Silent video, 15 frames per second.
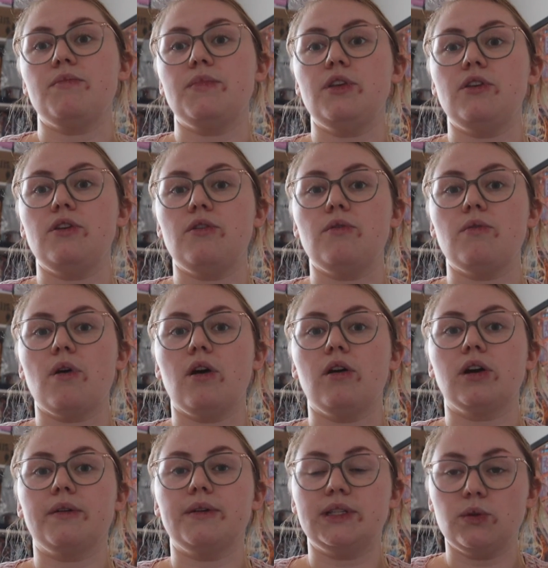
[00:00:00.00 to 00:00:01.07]
you are
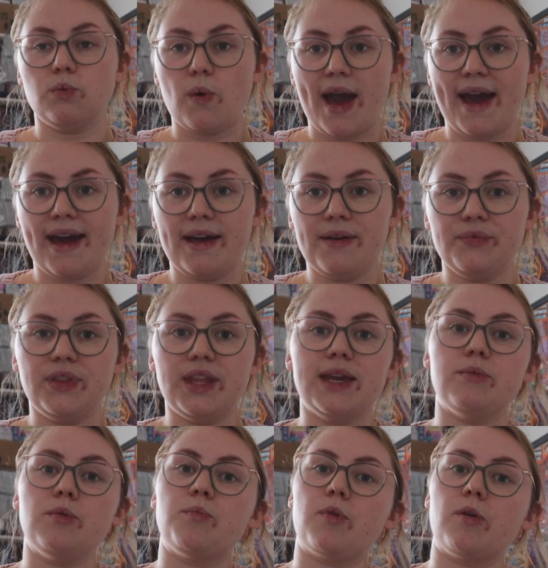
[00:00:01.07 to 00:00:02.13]
going to wear,
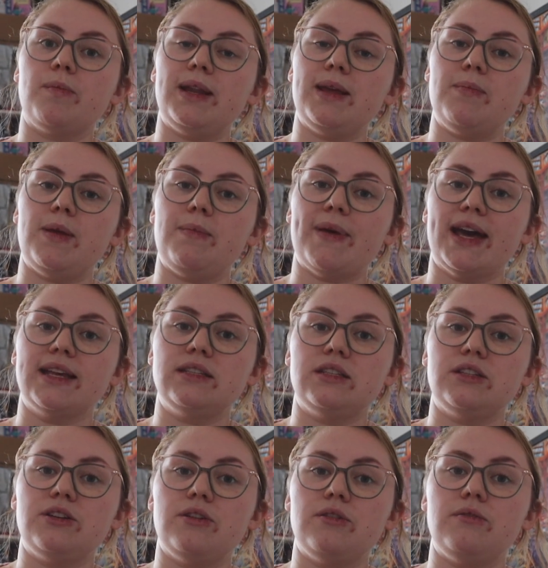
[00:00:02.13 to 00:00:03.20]
it would probably be
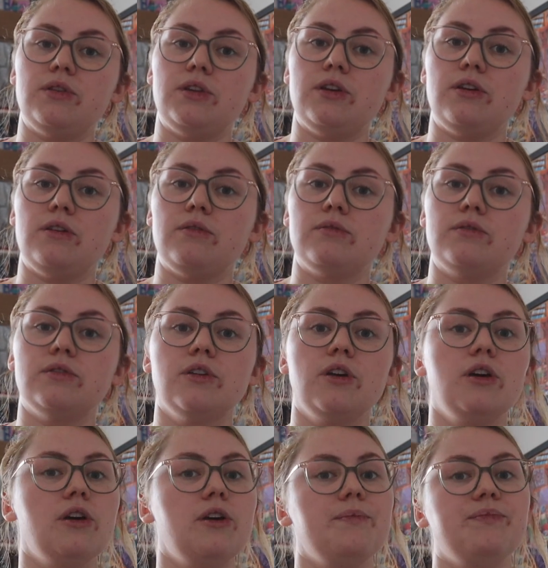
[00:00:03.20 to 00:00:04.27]
best to use
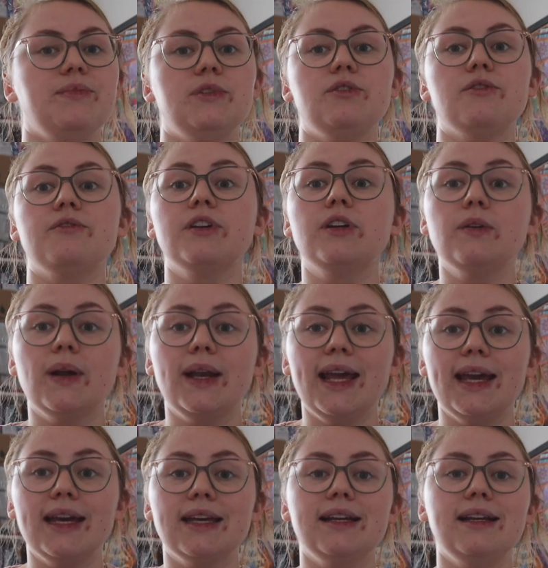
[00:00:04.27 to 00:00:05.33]
sort of
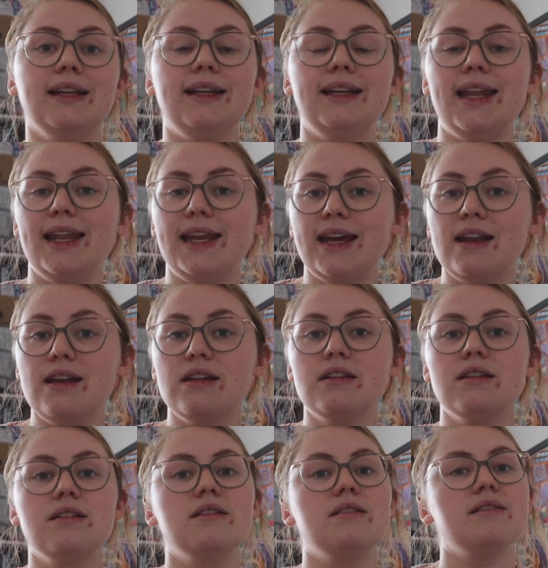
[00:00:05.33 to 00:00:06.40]
acrylic,
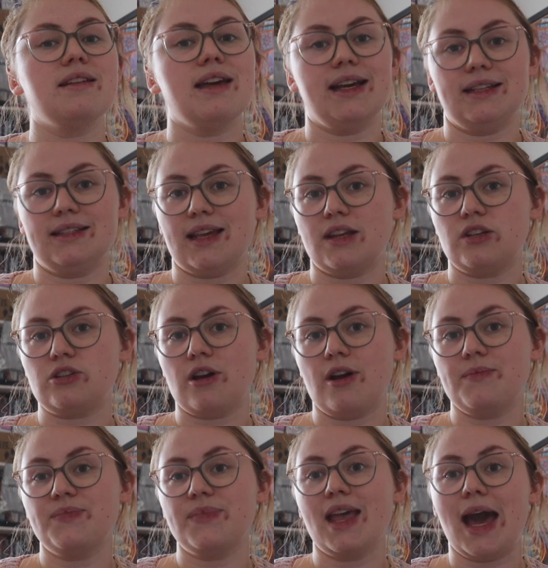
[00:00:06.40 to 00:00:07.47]
linen, etc.